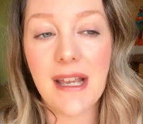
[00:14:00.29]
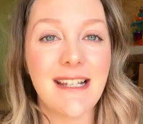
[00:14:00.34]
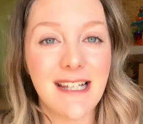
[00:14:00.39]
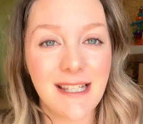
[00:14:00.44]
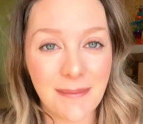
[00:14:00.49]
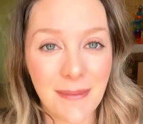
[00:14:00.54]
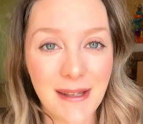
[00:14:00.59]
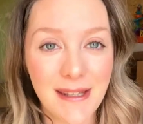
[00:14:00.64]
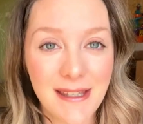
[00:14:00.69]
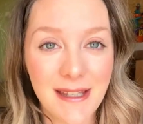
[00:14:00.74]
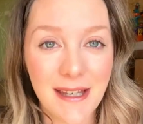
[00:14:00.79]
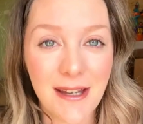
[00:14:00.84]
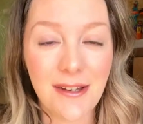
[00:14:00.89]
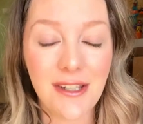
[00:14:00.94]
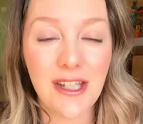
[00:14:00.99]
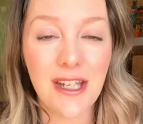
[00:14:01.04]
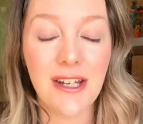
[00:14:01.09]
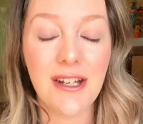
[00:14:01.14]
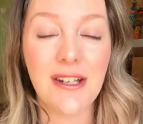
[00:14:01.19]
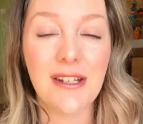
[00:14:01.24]
6 months ago
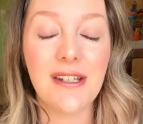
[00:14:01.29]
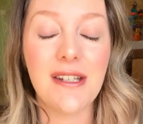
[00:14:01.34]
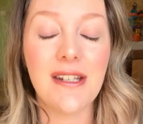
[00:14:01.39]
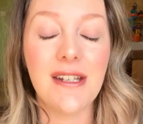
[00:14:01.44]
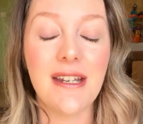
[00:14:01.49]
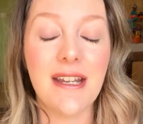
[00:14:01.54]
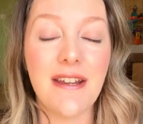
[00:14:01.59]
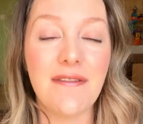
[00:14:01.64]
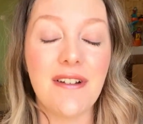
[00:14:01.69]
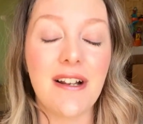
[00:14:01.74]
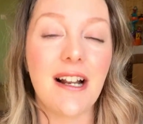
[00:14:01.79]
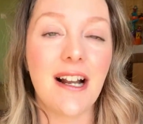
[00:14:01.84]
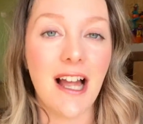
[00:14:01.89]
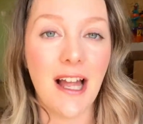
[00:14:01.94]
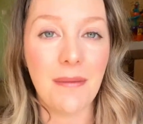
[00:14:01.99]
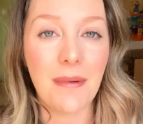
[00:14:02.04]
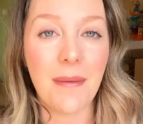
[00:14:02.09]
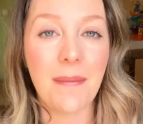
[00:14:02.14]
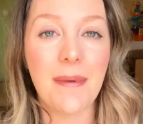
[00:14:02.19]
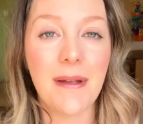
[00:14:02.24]
she couldn't even
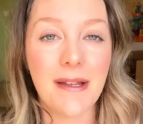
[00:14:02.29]
climb up